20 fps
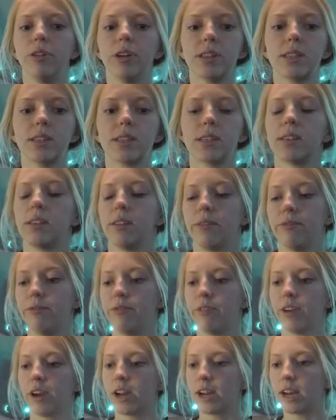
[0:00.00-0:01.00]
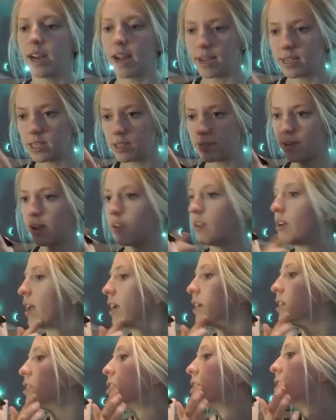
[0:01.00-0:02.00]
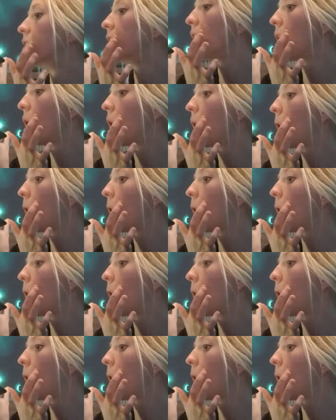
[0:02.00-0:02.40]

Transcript: it's a very nice foundation.